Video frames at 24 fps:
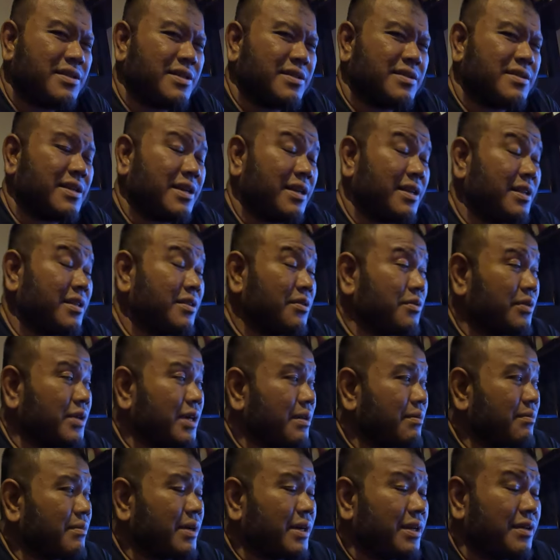just I need
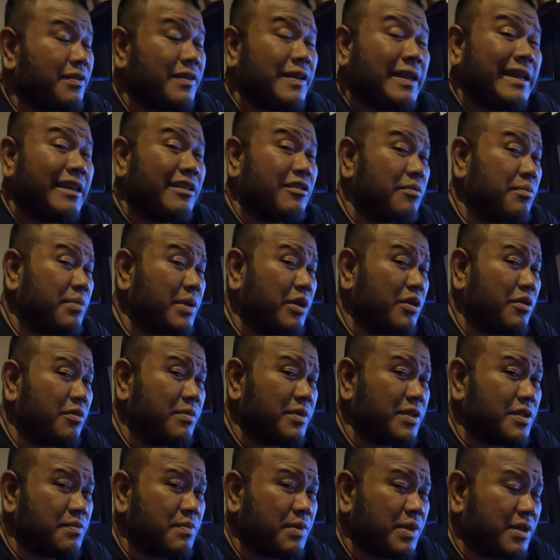to bring home
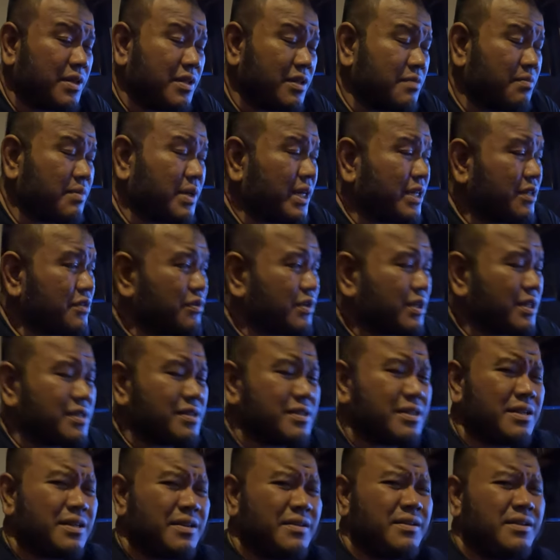the speakers. But as you can
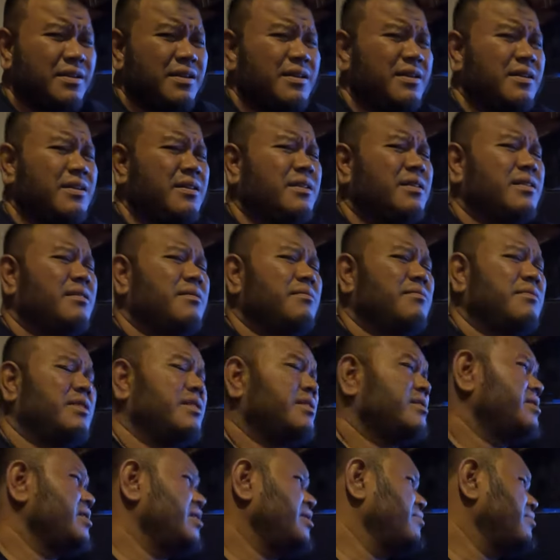see,
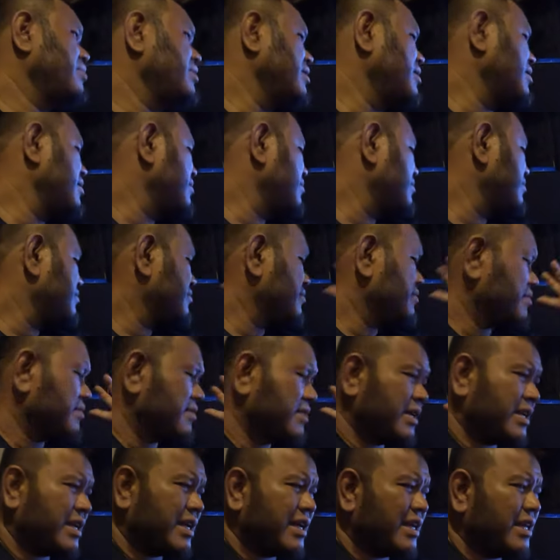the table
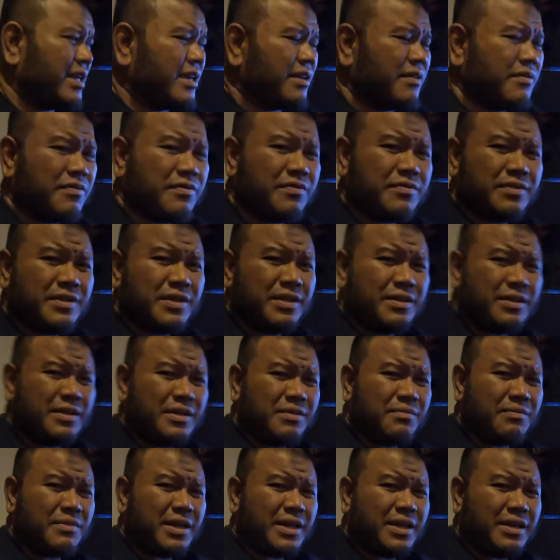that I have
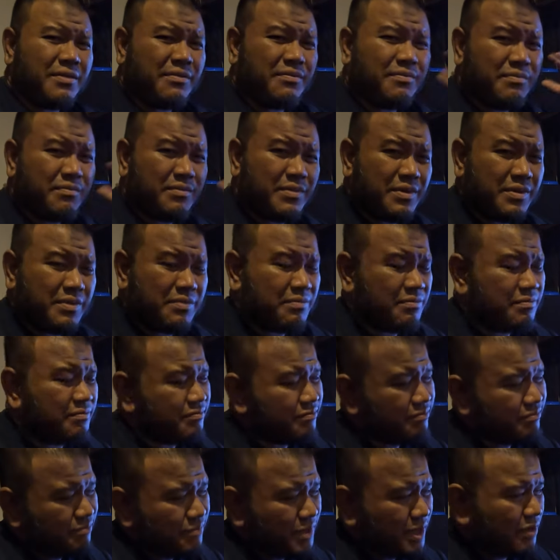in my
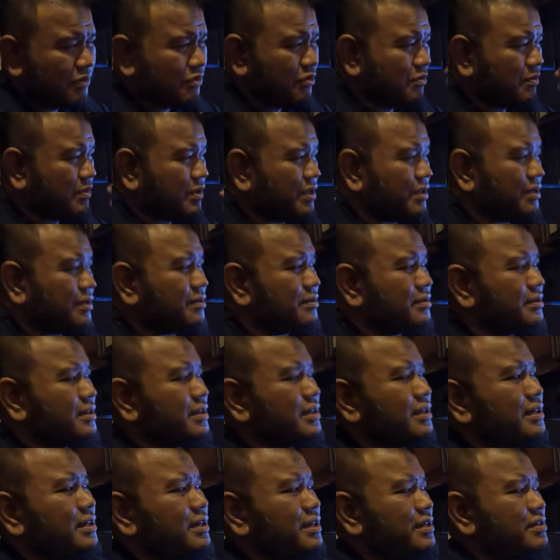bedroom here
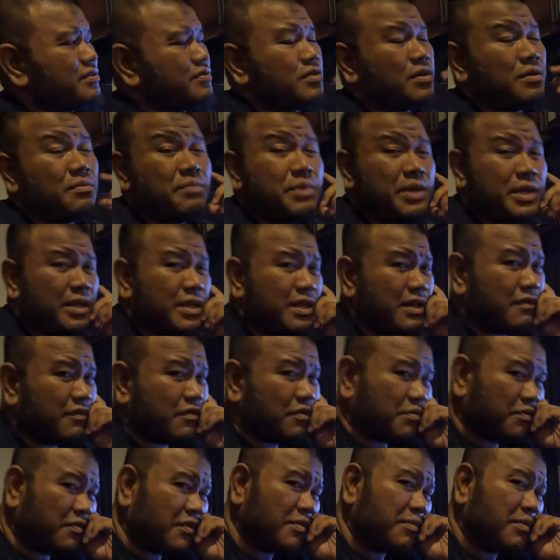is not big
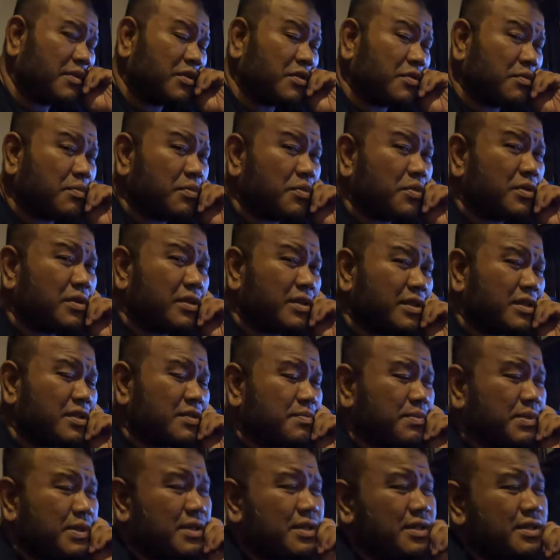enough for me to put the
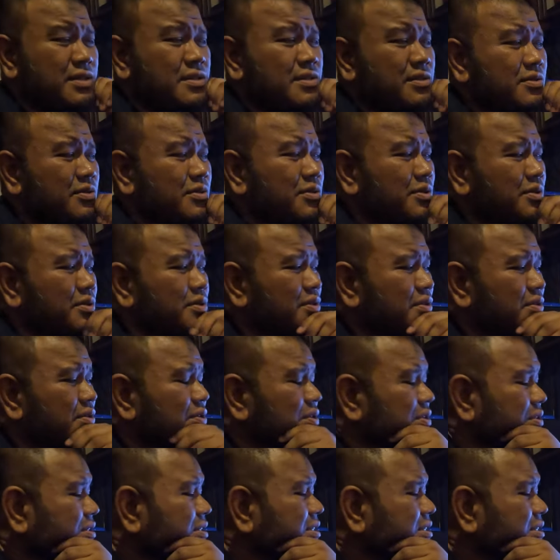speakers. So